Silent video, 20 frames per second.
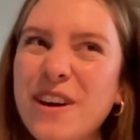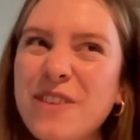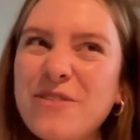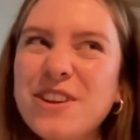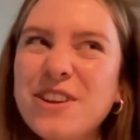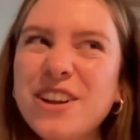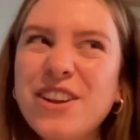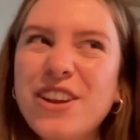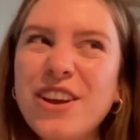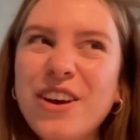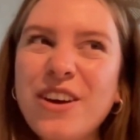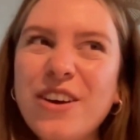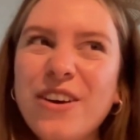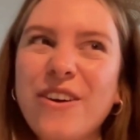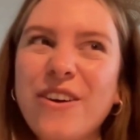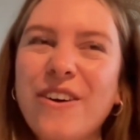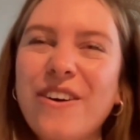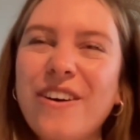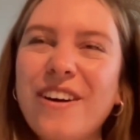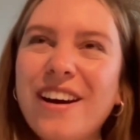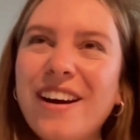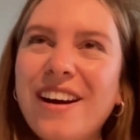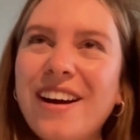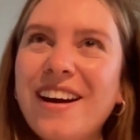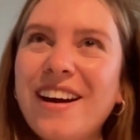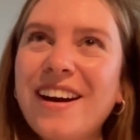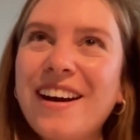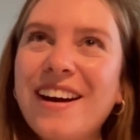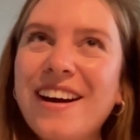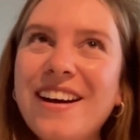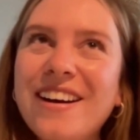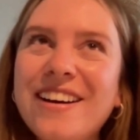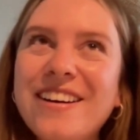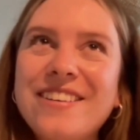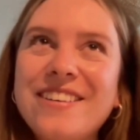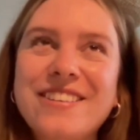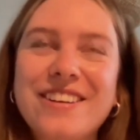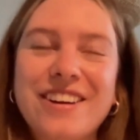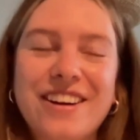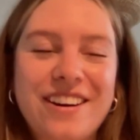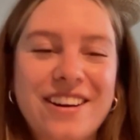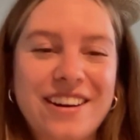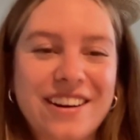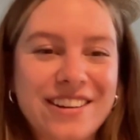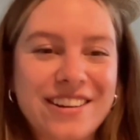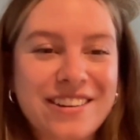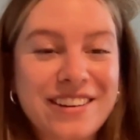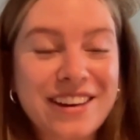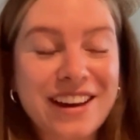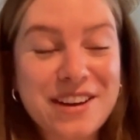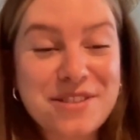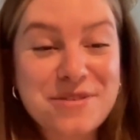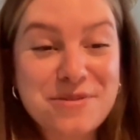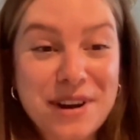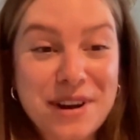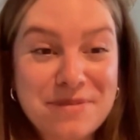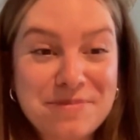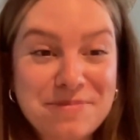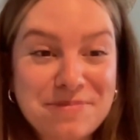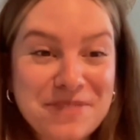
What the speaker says: Me too. Oh, God. Okay, well.